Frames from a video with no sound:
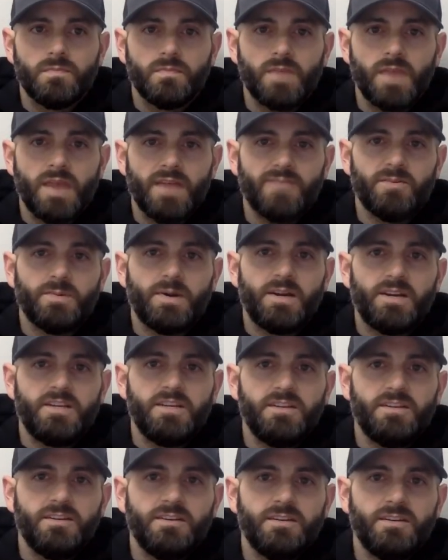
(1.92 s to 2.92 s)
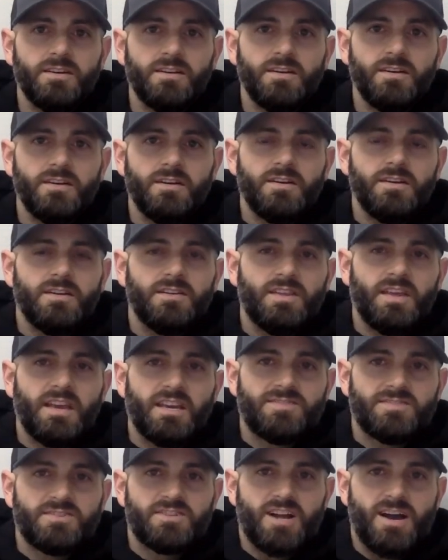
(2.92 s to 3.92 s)
Hey everybody,
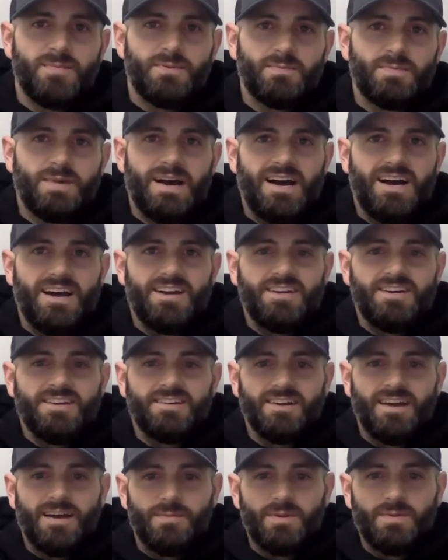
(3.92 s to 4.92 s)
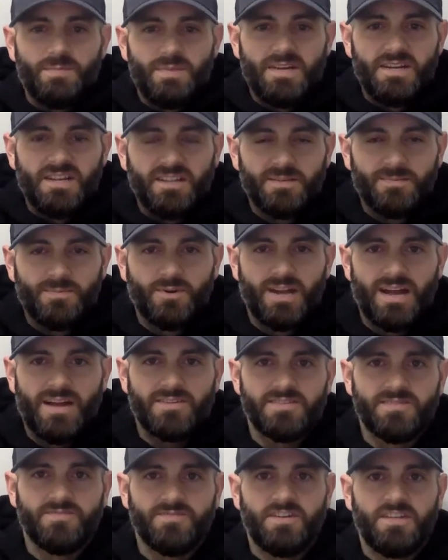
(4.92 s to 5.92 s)
thanks for stopping by. I've been meaning to put
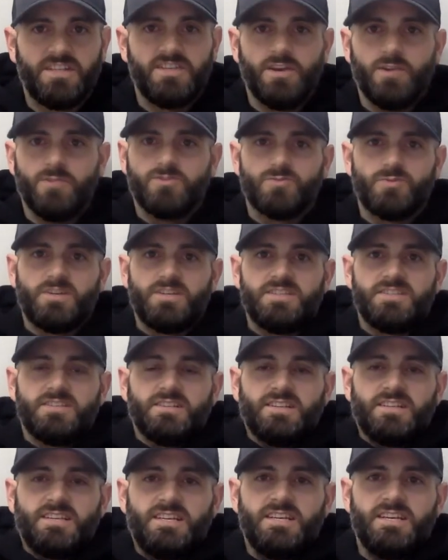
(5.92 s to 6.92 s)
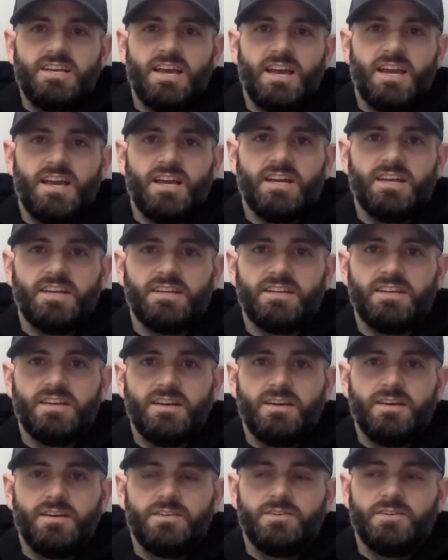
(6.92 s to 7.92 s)
out some videos recently, and
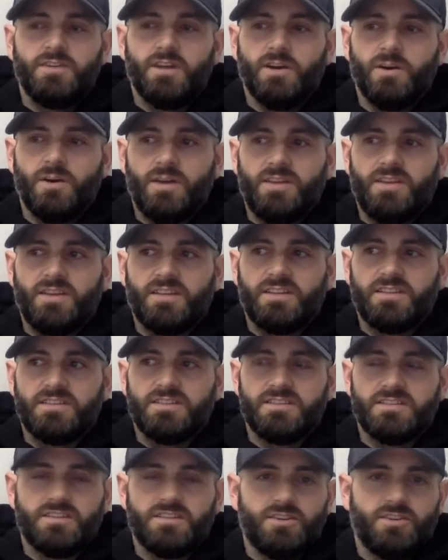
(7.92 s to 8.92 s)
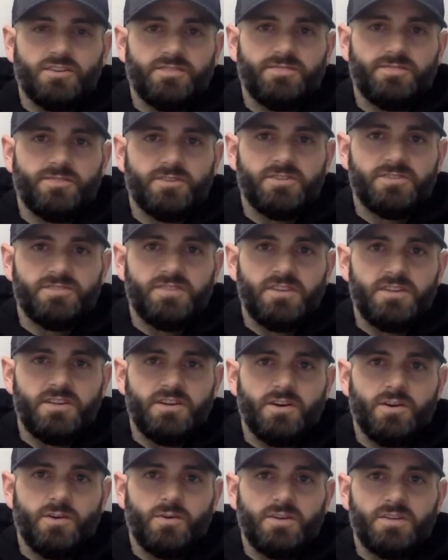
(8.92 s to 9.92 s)
I think this is a good first
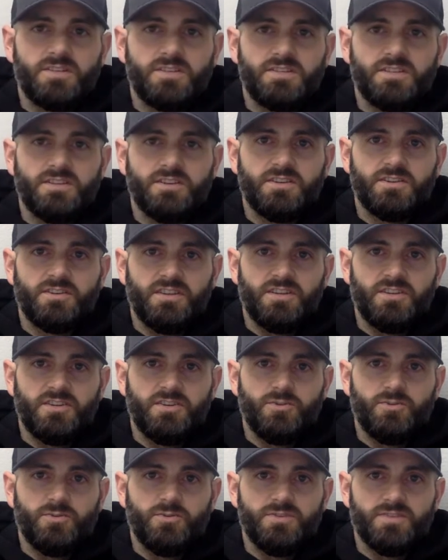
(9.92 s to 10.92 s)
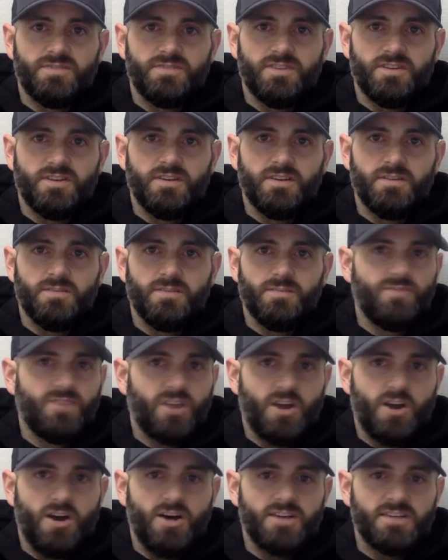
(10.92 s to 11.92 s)
video considering the news of the
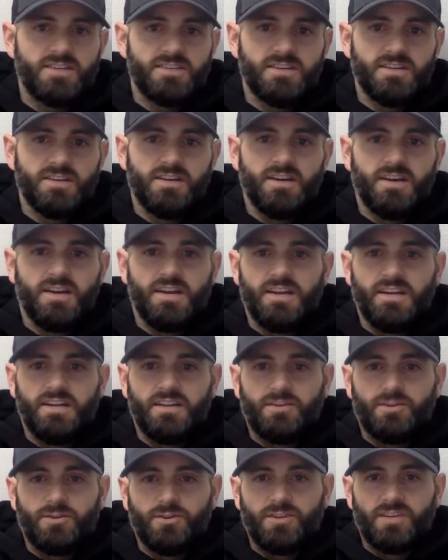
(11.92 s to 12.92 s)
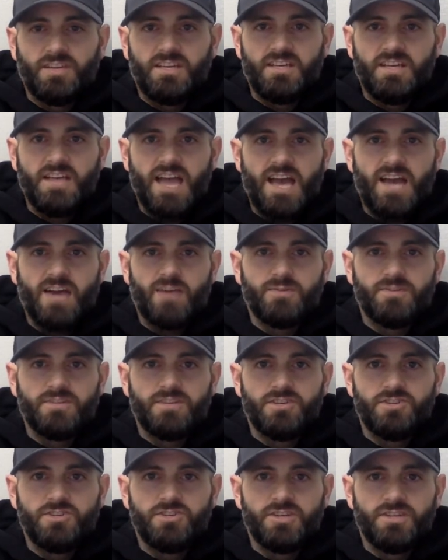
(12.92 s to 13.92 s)
Vacasa and TurnKey
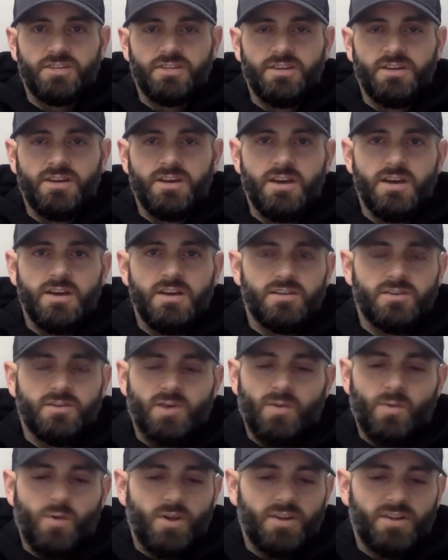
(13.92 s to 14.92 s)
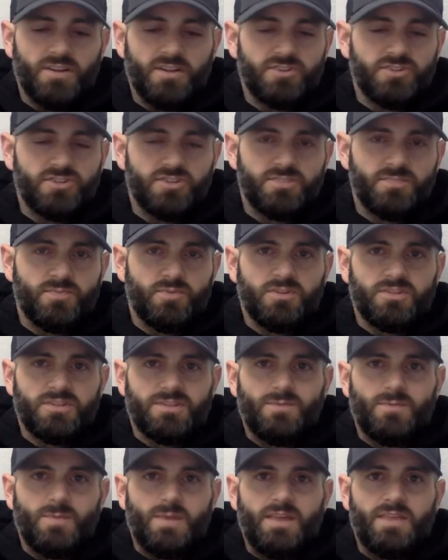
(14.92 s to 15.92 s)
acquisition. So I wanted to just put
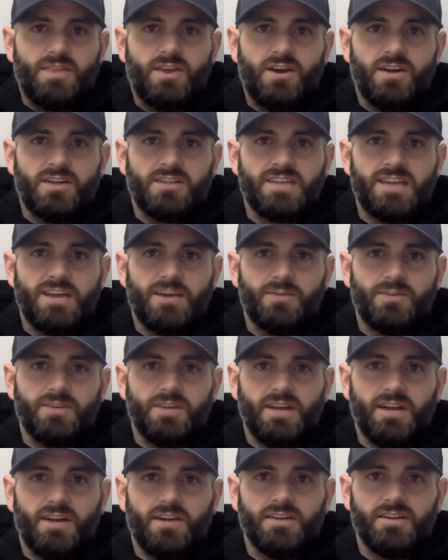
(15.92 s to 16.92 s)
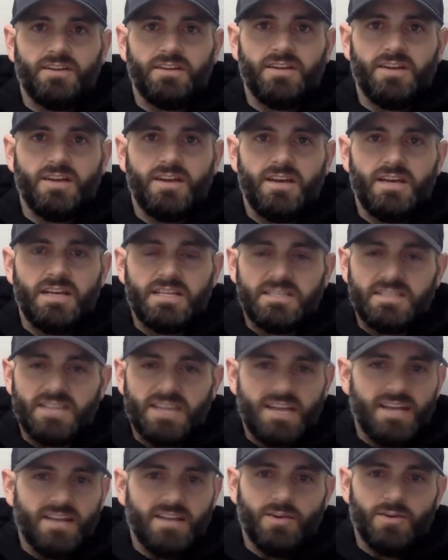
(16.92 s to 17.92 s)
some of my thoughts out there and
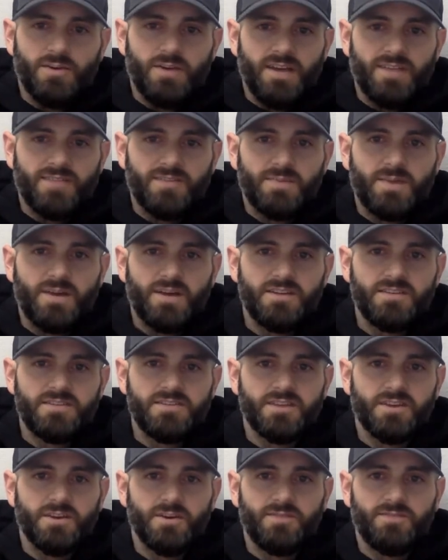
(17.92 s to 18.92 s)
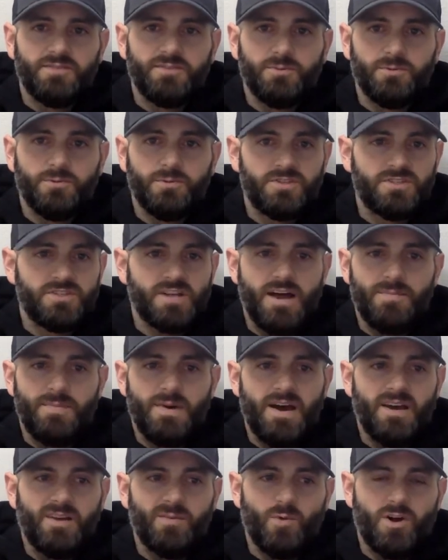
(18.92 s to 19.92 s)
say hello to everybody. So if you stop
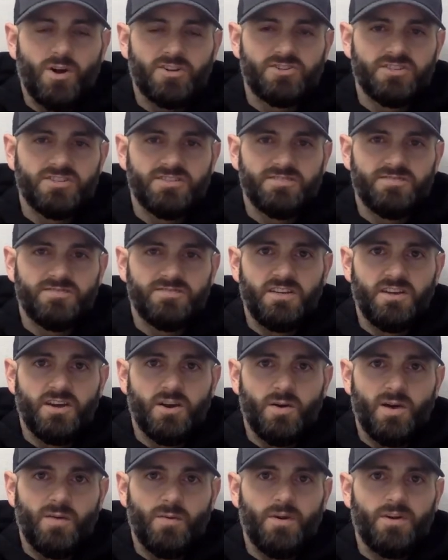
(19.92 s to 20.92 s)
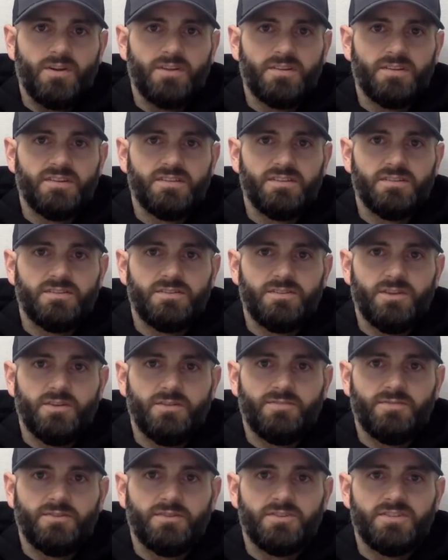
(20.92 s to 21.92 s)
by and watch this video, I wanted to,
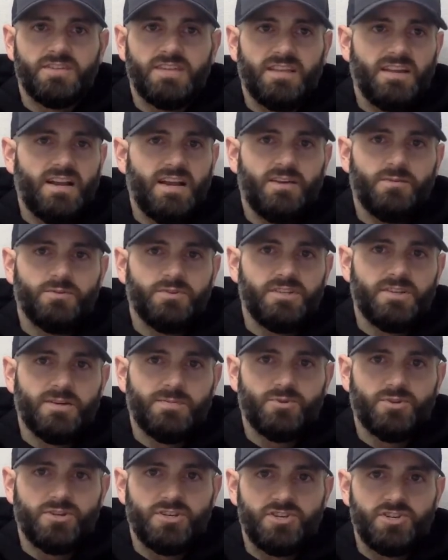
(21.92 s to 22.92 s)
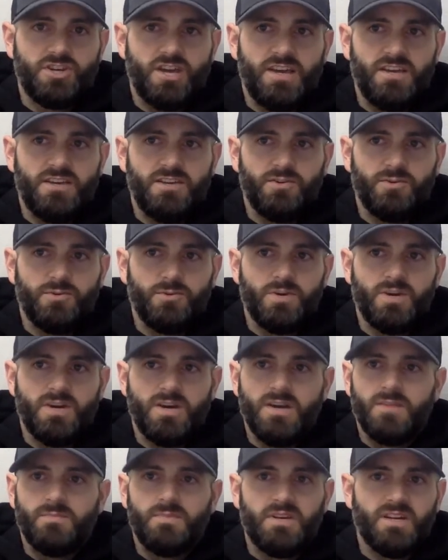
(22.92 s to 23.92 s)
first say that I really appreciate you
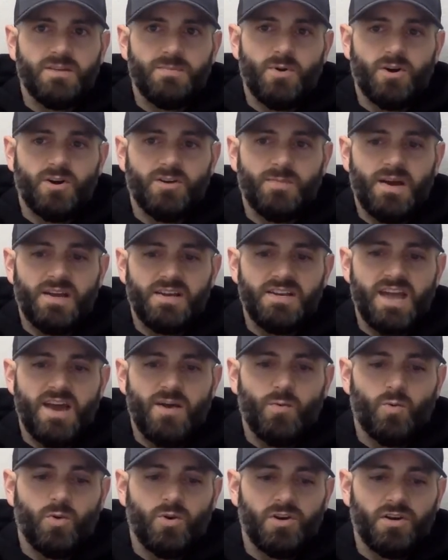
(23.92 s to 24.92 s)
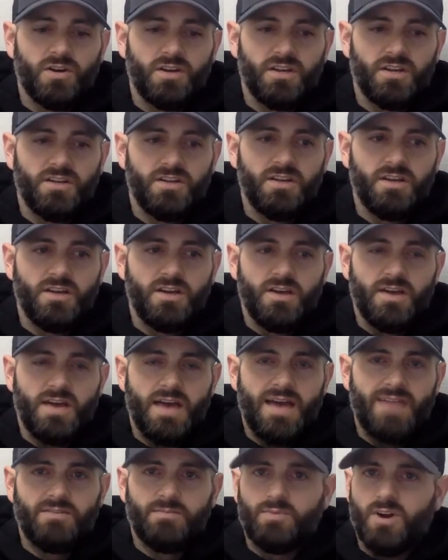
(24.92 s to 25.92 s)
being a part of my network and
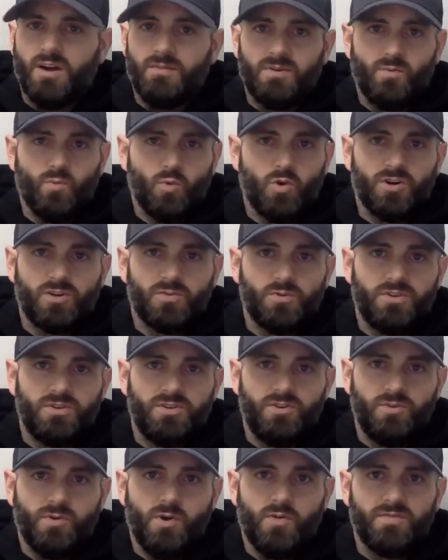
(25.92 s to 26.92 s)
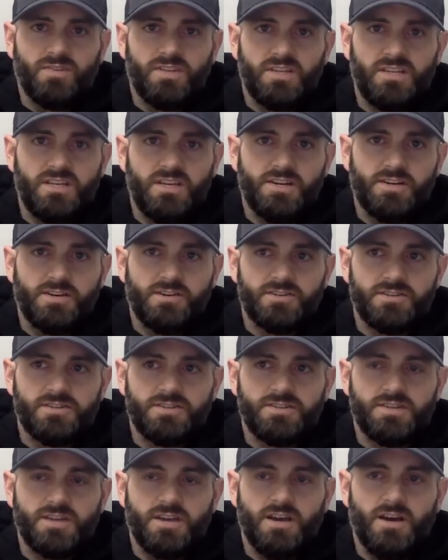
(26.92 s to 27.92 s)
having probably worked with you over the
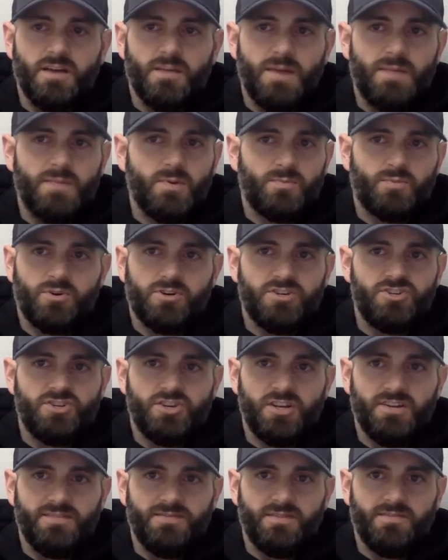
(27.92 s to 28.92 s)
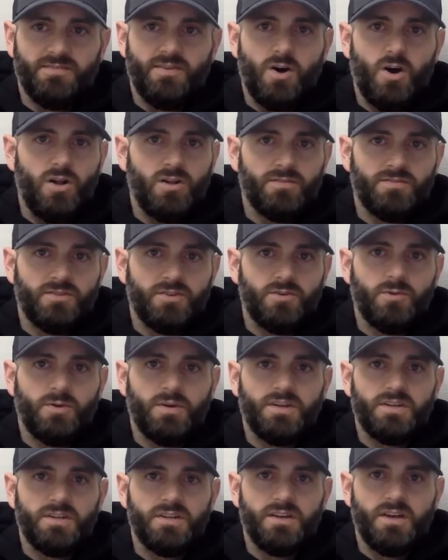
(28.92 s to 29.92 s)
years. I'm appreciative of all of you,
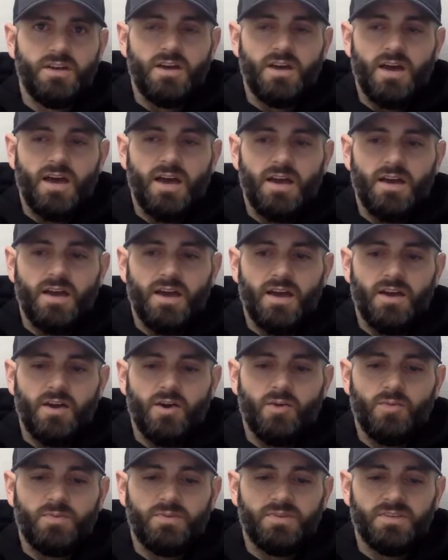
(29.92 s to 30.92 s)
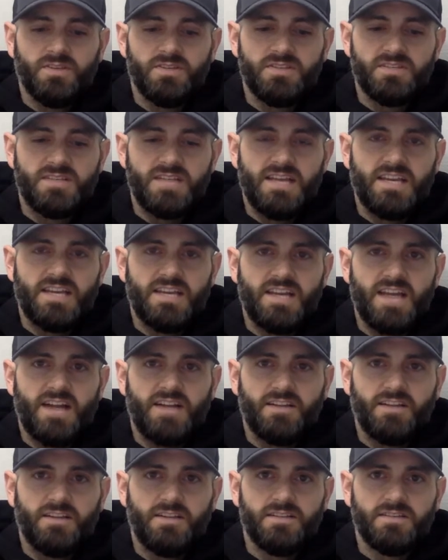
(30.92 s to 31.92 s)
and I hope to stay
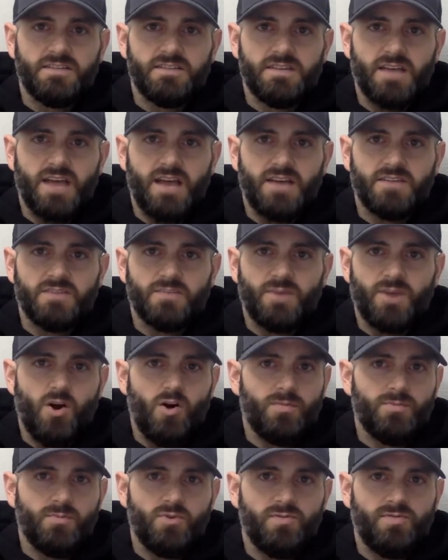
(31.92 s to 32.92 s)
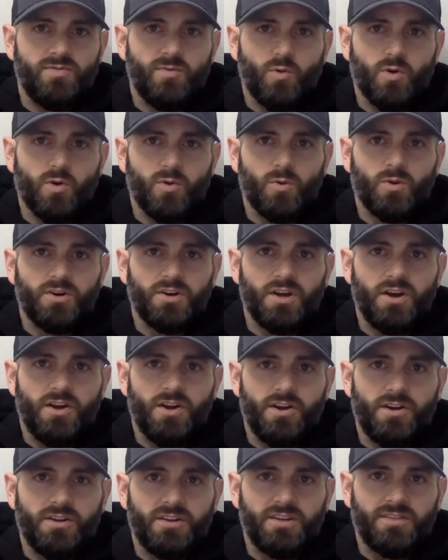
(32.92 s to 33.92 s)
connected as we all move forward on
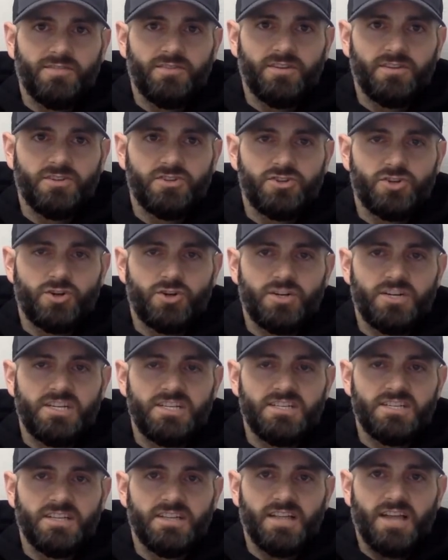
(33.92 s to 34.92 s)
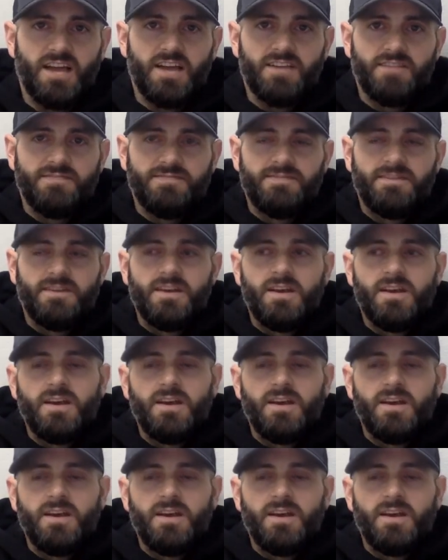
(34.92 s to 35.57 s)
our different journeys in life.